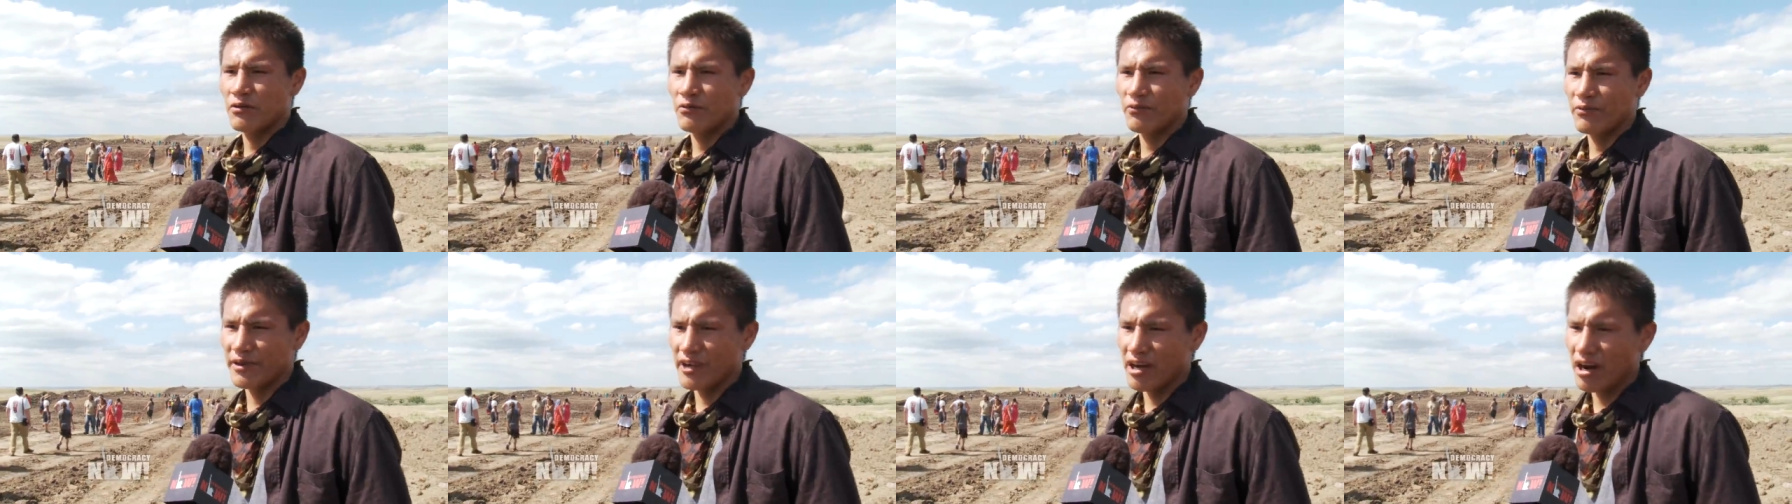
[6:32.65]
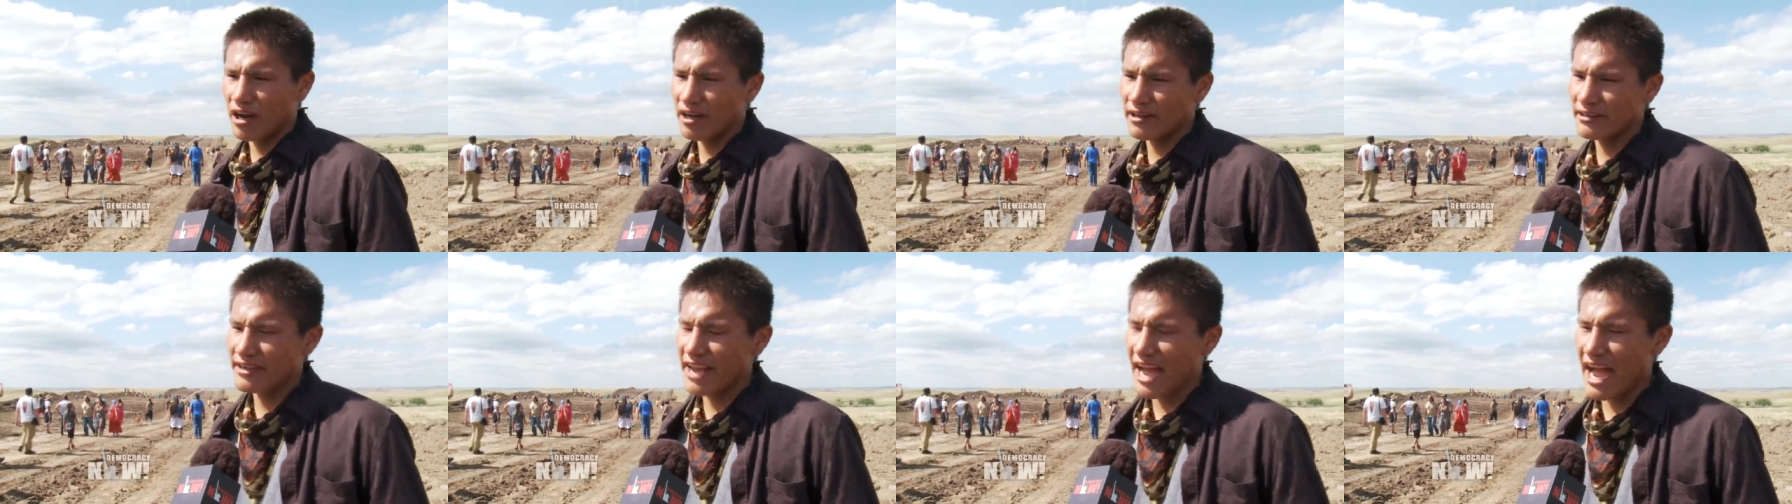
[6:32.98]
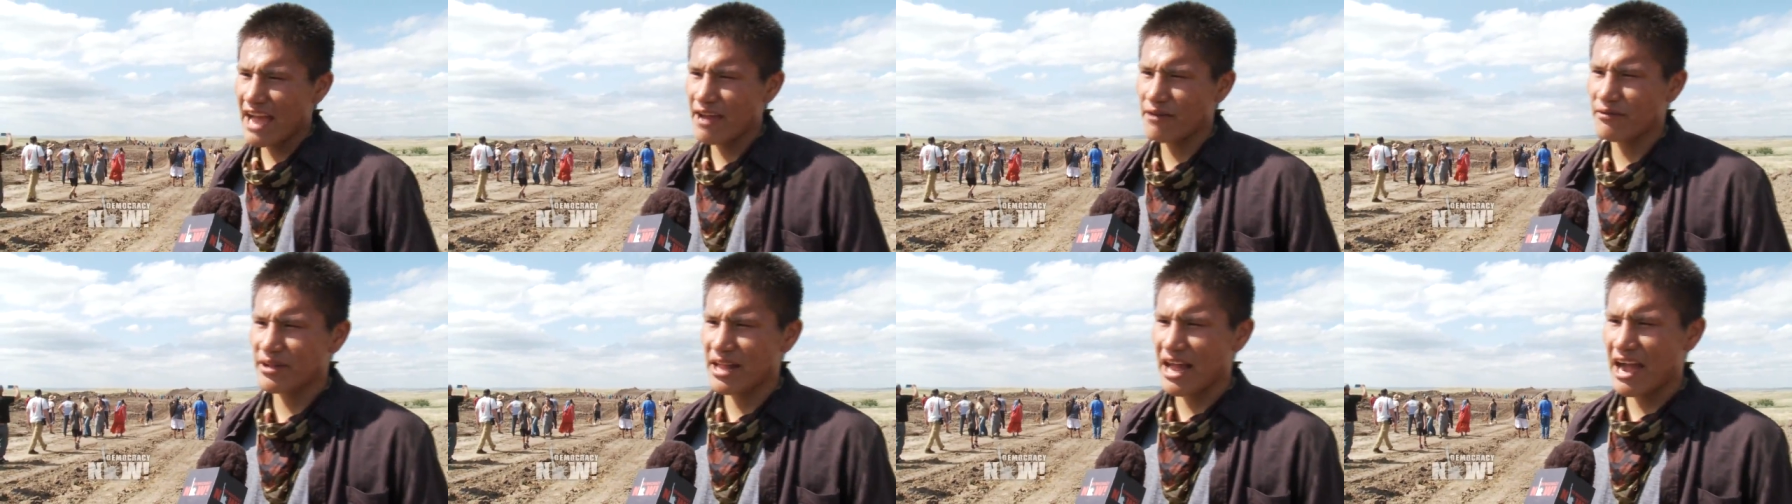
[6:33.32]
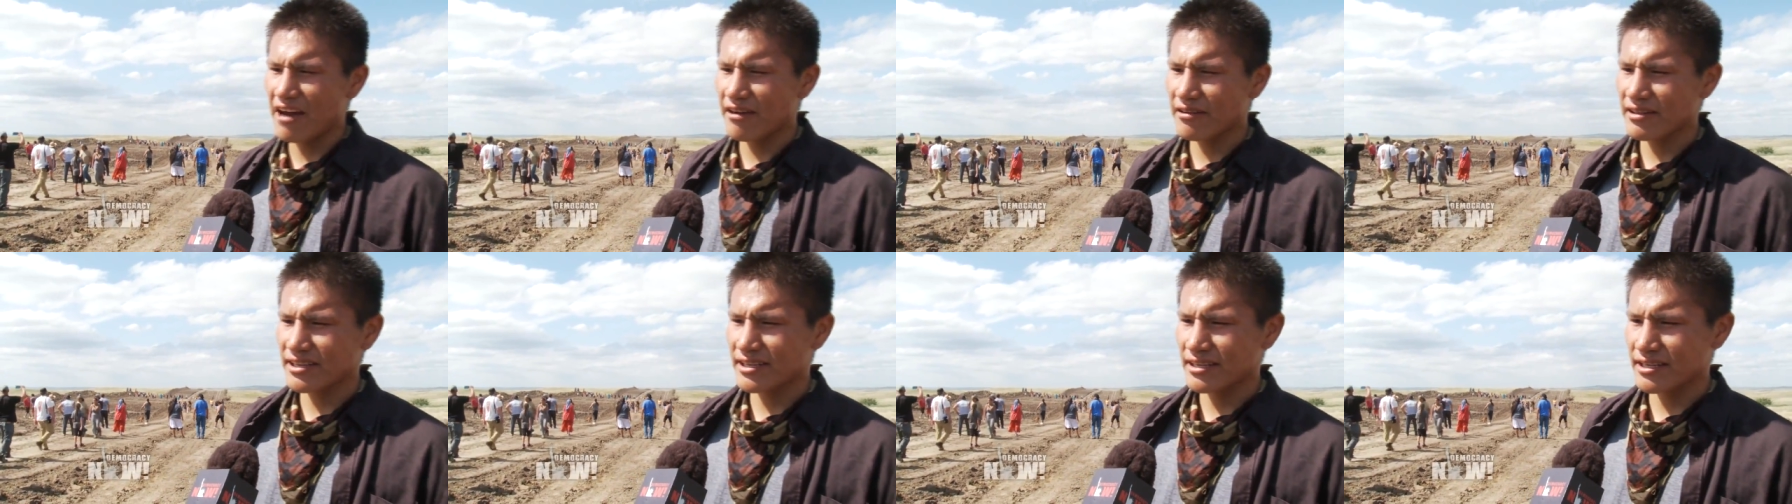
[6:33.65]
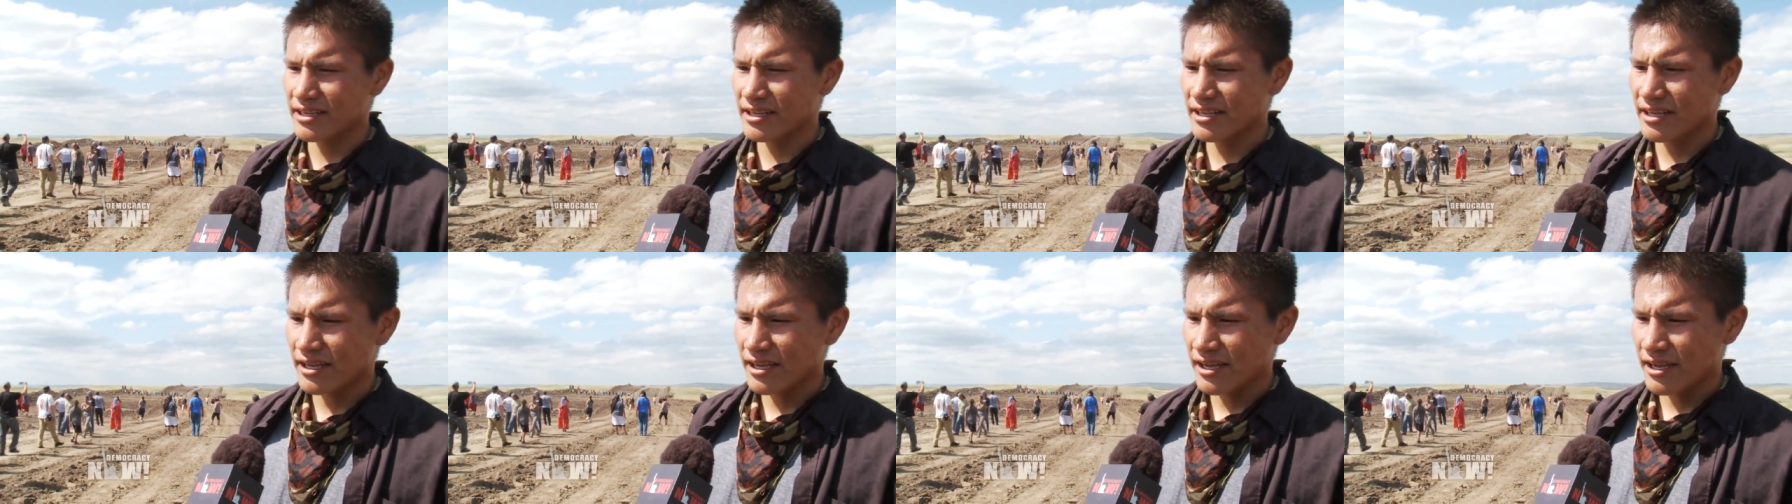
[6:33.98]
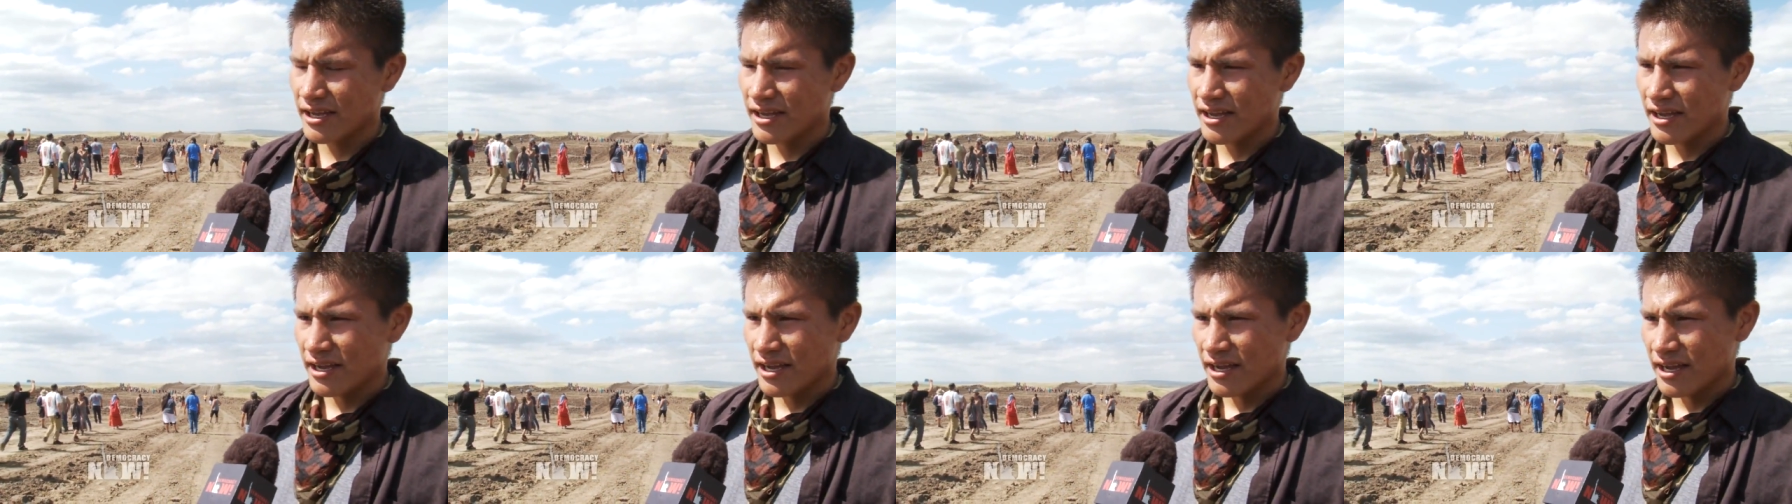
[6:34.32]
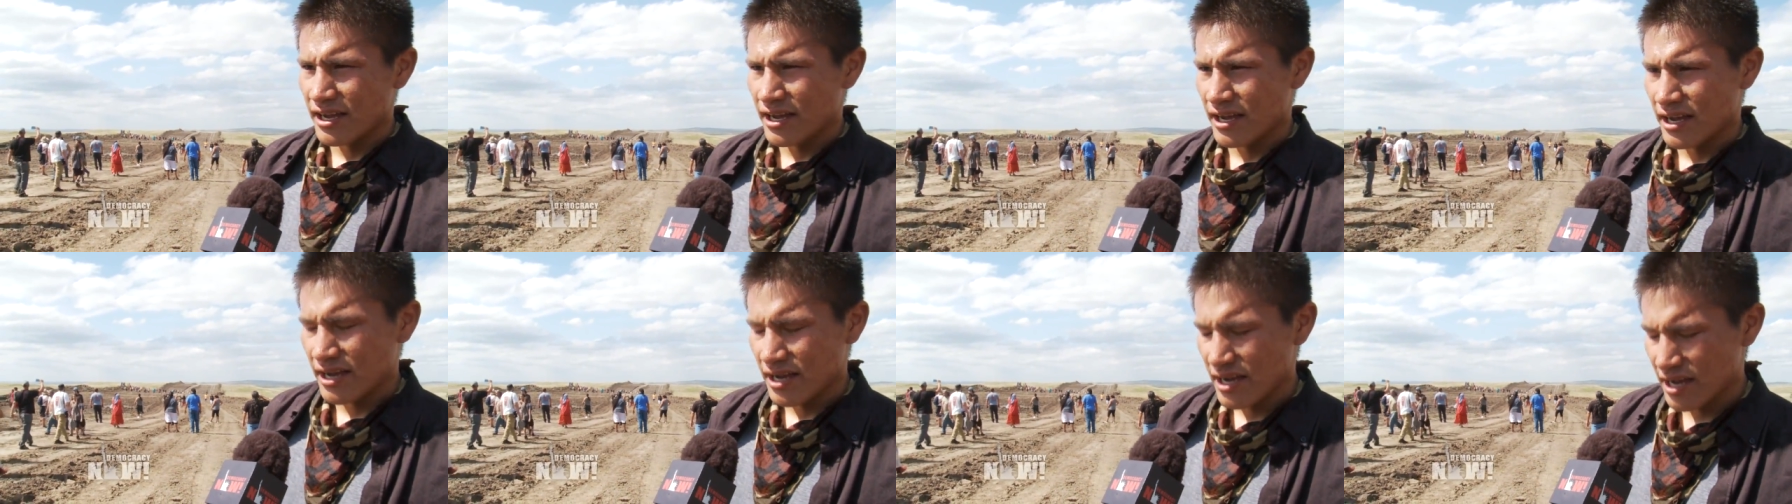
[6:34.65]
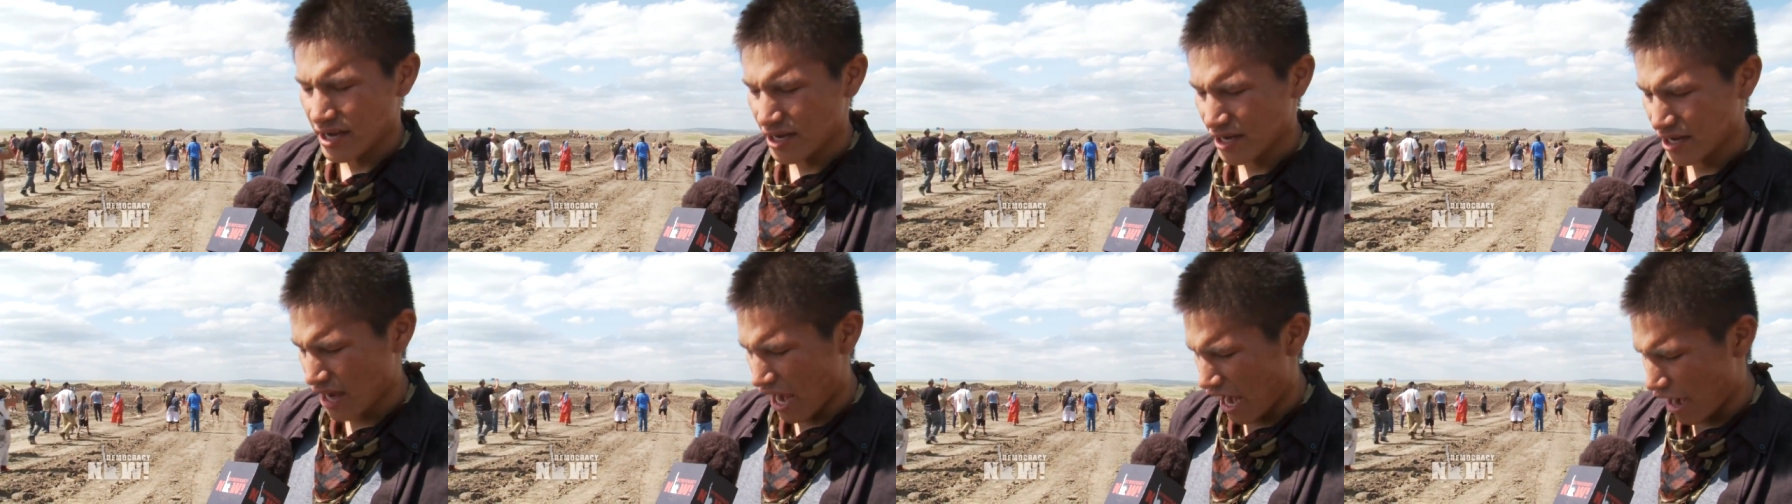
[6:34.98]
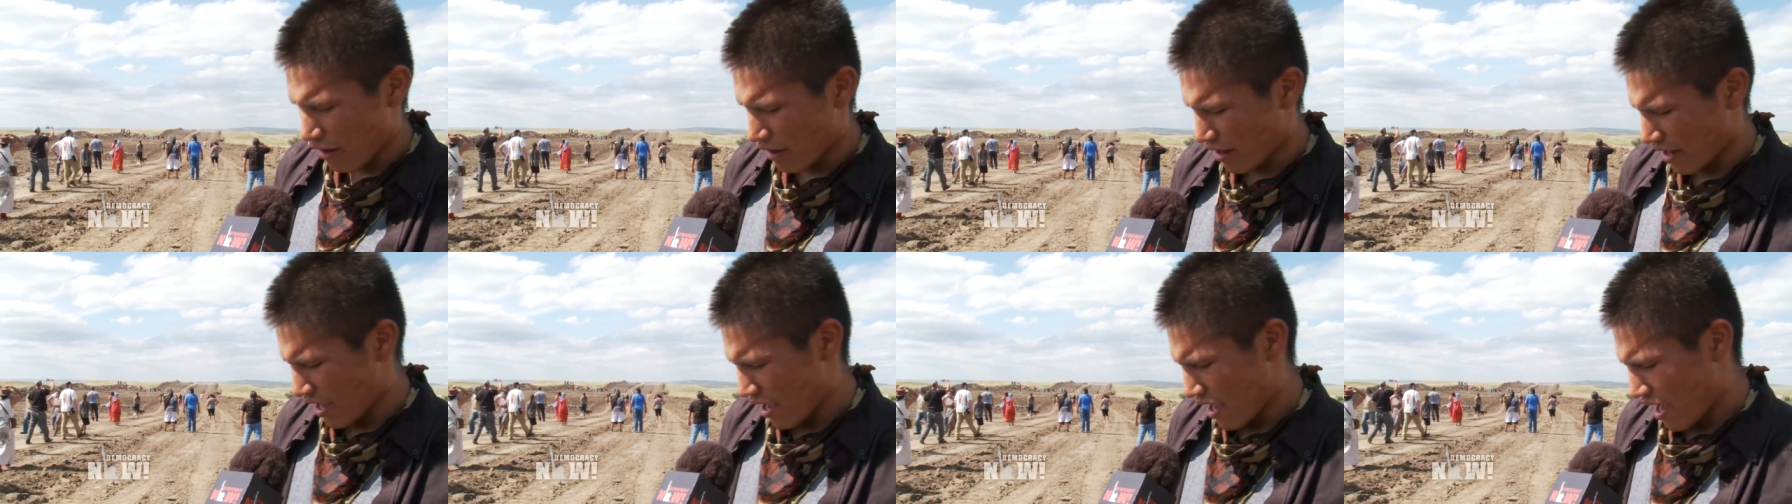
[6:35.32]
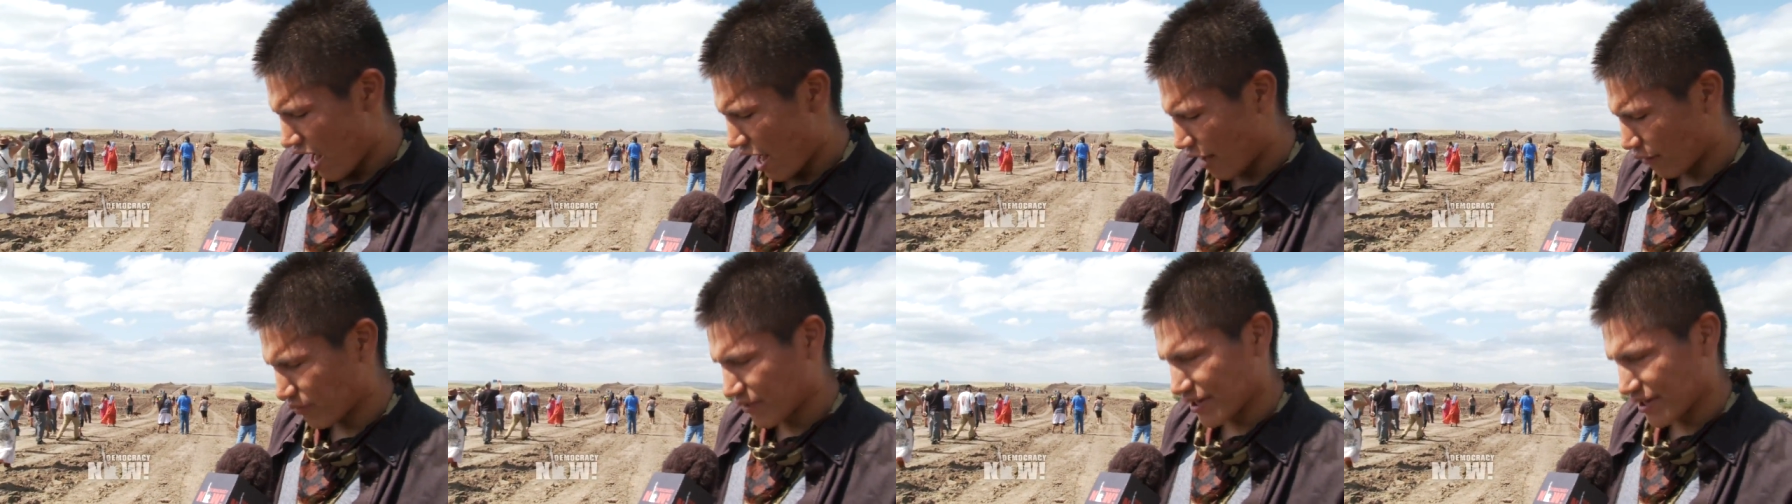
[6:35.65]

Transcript: We all die without it. I